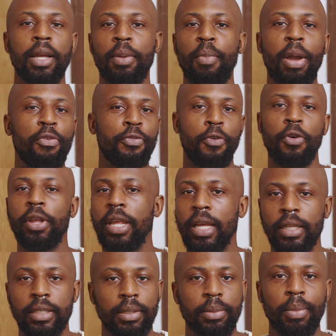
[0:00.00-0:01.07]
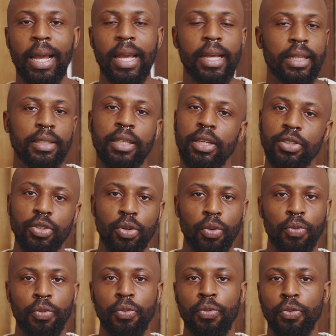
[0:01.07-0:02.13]
my 4 years, in my 8 years
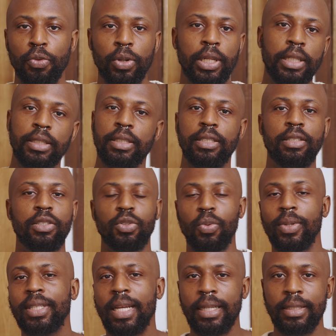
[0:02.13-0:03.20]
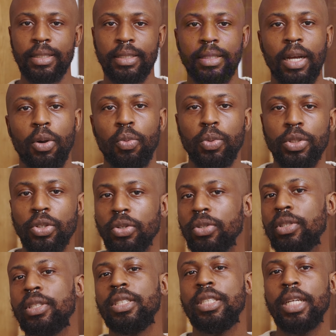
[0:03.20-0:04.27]
of ruling, this is what I did, and we
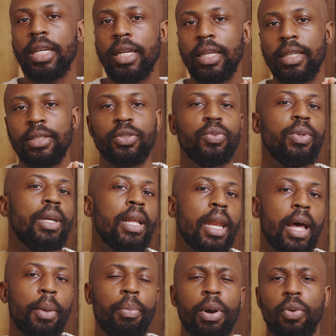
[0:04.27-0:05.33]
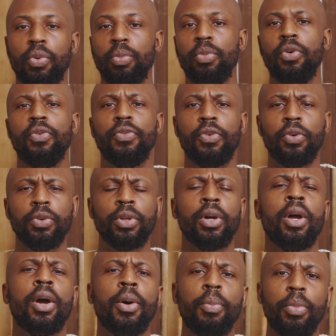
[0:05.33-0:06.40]
just cheers, we clap, and we move on.
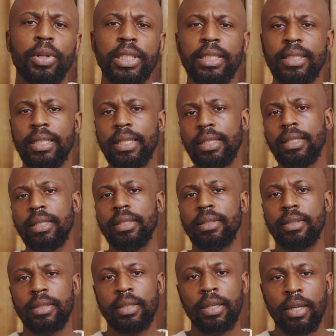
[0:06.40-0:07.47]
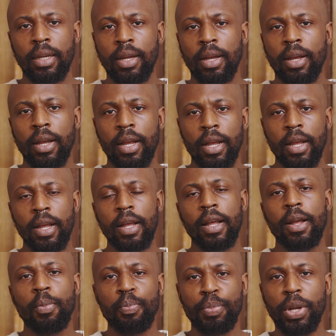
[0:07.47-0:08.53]
But the thing is,
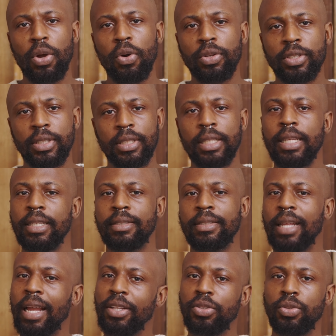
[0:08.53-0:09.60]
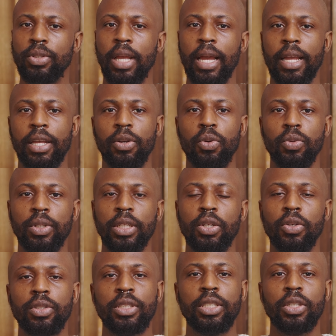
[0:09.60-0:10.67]
because it's tied to their ego, they
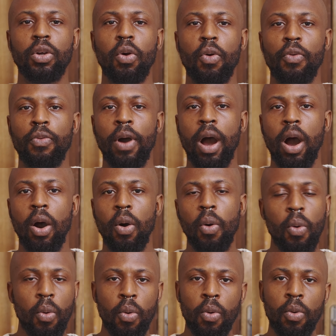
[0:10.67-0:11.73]
don't think of how